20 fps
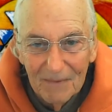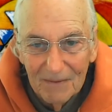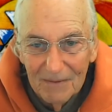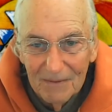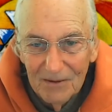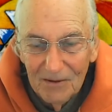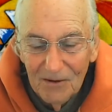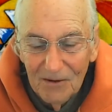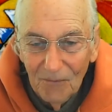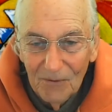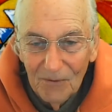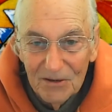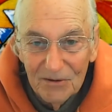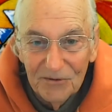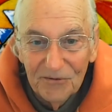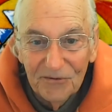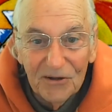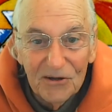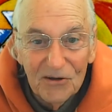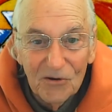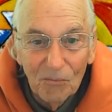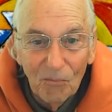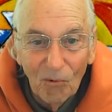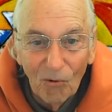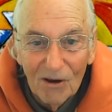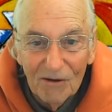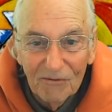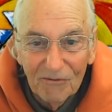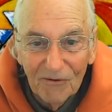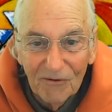you know, when you see your
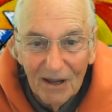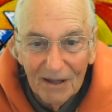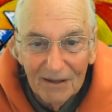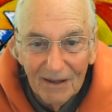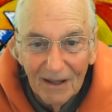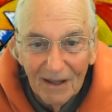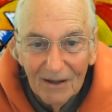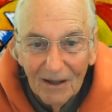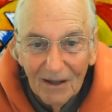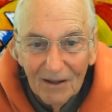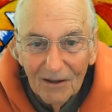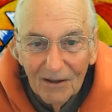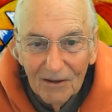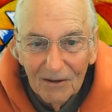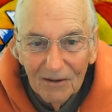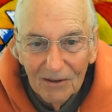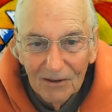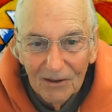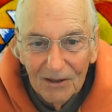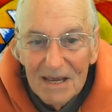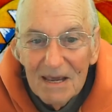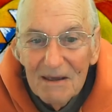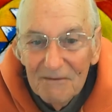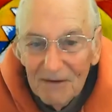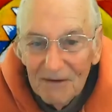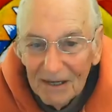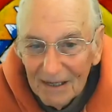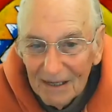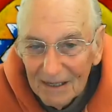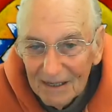boyfriend
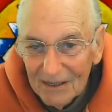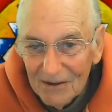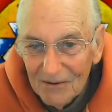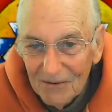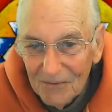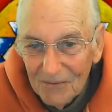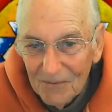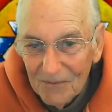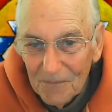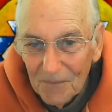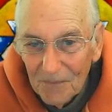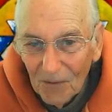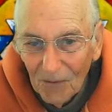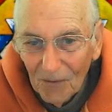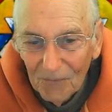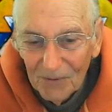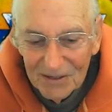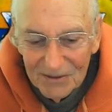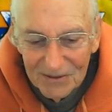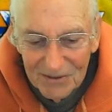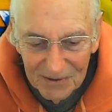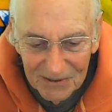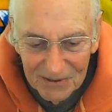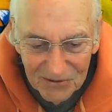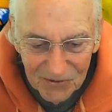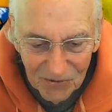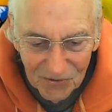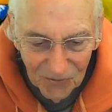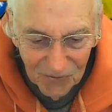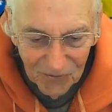leaving you, or when you
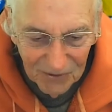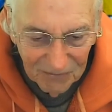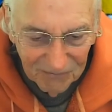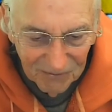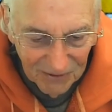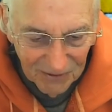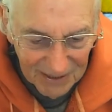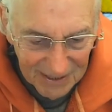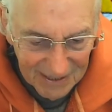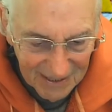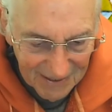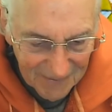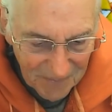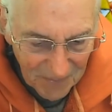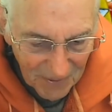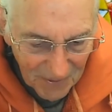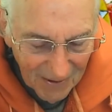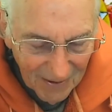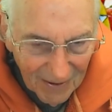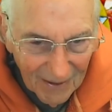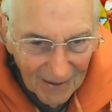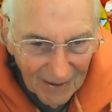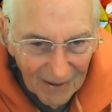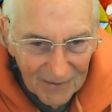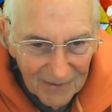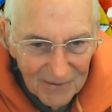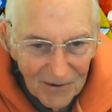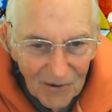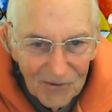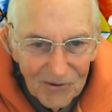intuitively
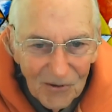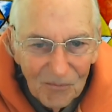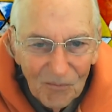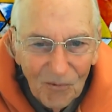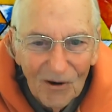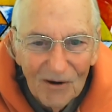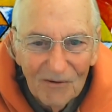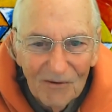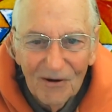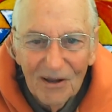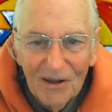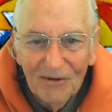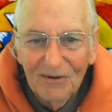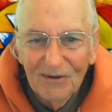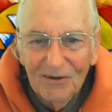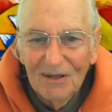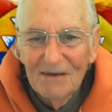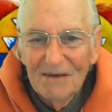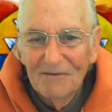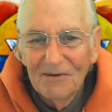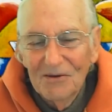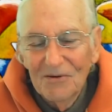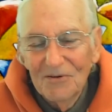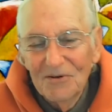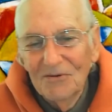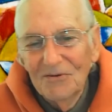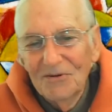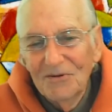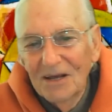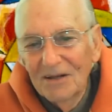know your boyfriend's leaving you,
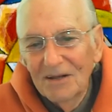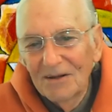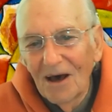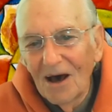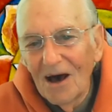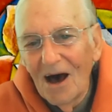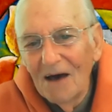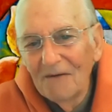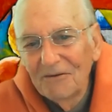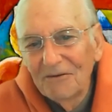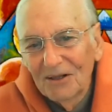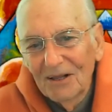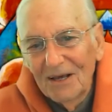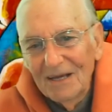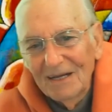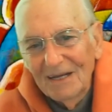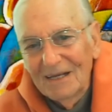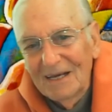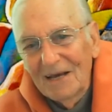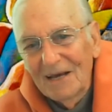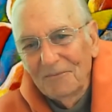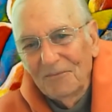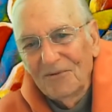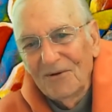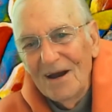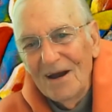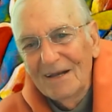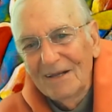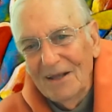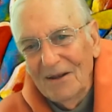you tend to ovulate and get
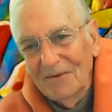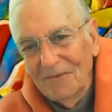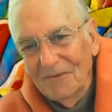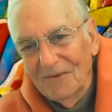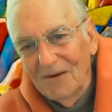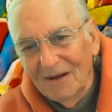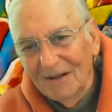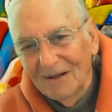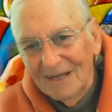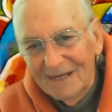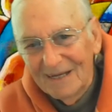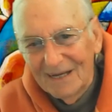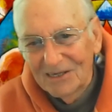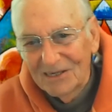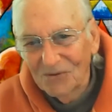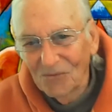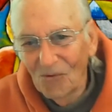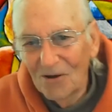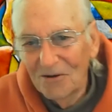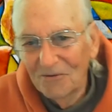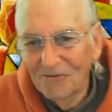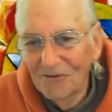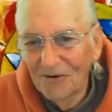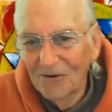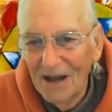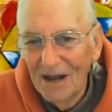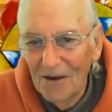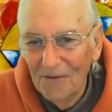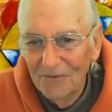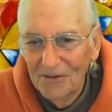pregnant while he has one foot
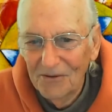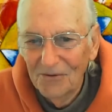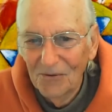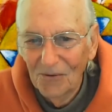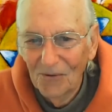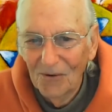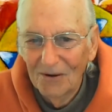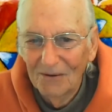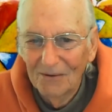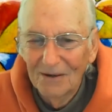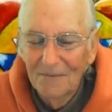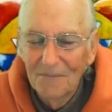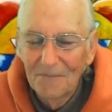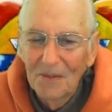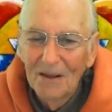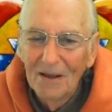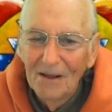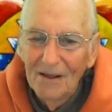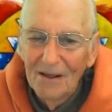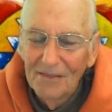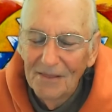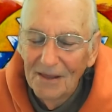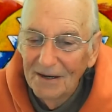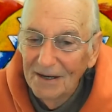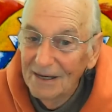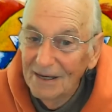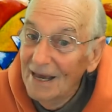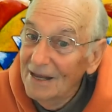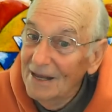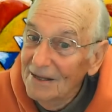out the door. That
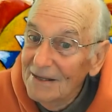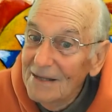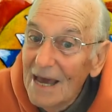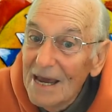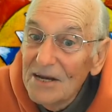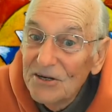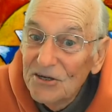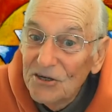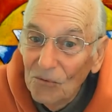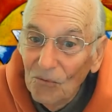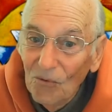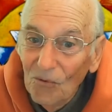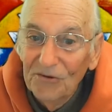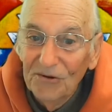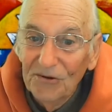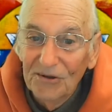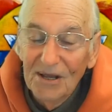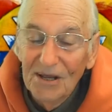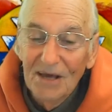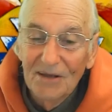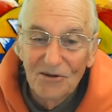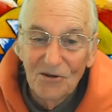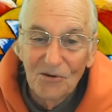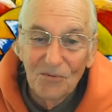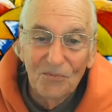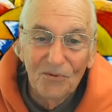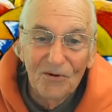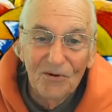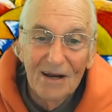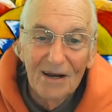again, nature wants to get you
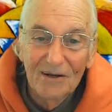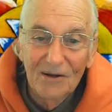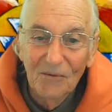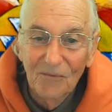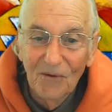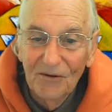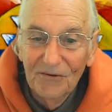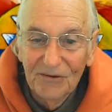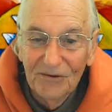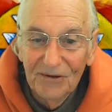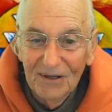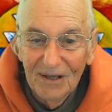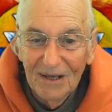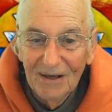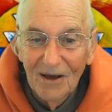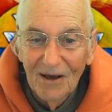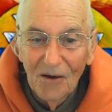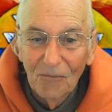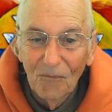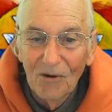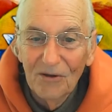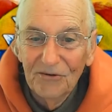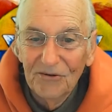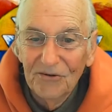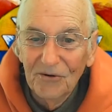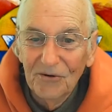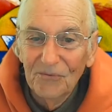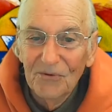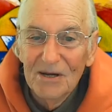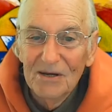pregnant, wants
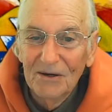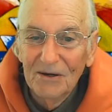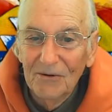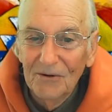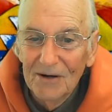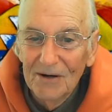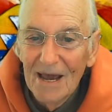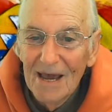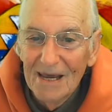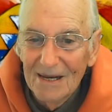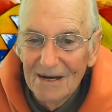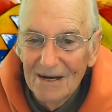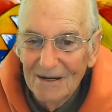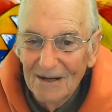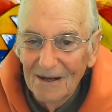to recreate,